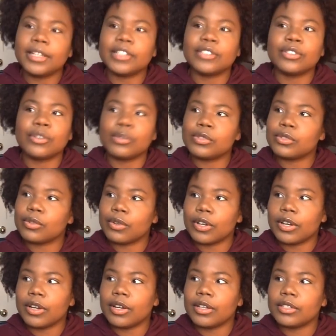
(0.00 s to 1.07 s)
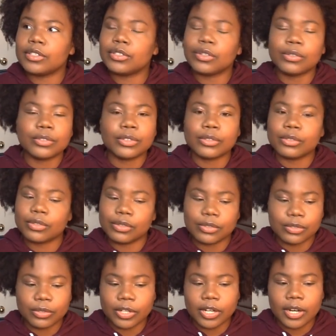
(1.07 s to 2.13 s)
is so sore, so
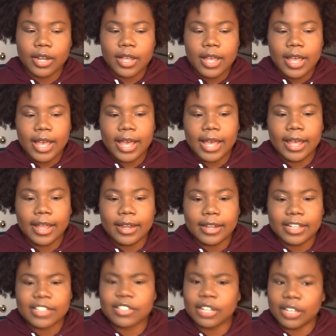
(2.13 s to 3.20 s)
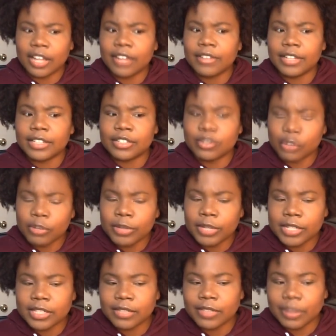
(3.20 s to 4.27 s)
sore. And it's sore
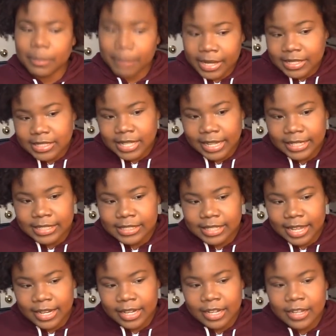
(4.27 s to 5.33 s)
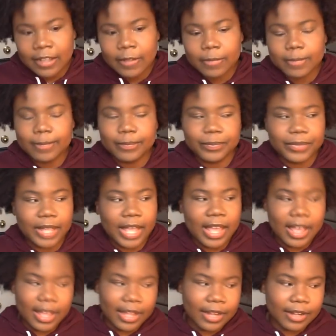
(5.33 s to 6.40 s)
because of the meds that he's getting,
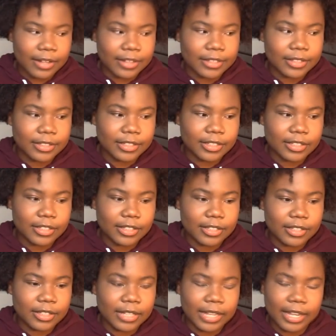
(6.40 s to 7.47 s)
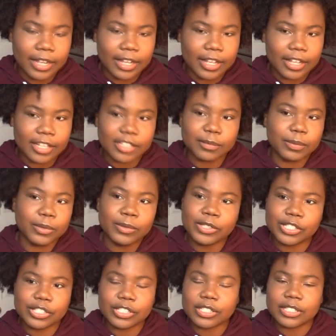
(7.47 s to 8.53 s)
and, like, his poo
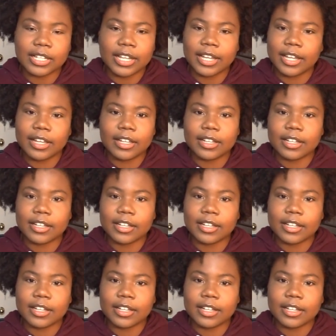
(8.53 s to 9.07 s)
is just, like,